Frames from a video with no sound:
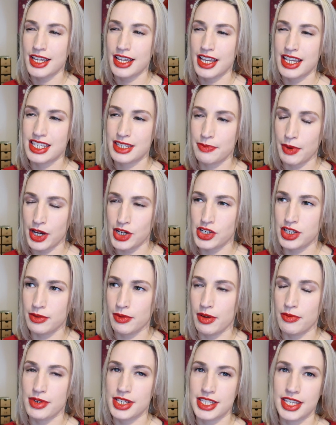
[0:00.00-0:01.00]
especially
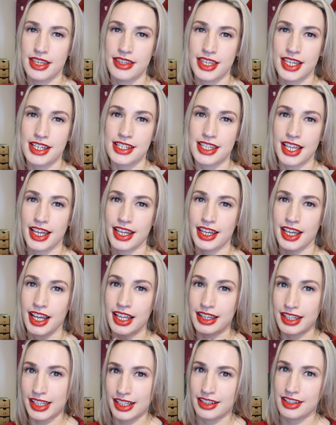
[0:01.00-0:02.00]
when we see things like a
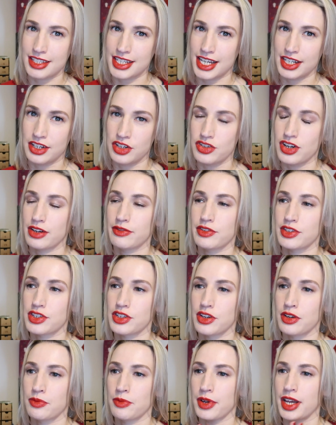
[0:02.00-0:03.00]
little tiny travel
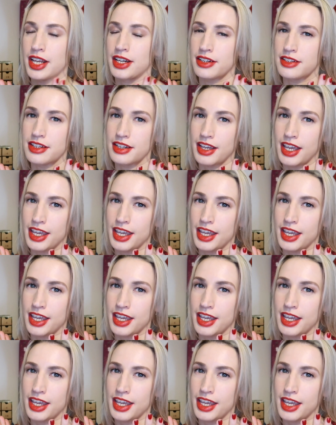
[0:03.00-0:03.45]
soap and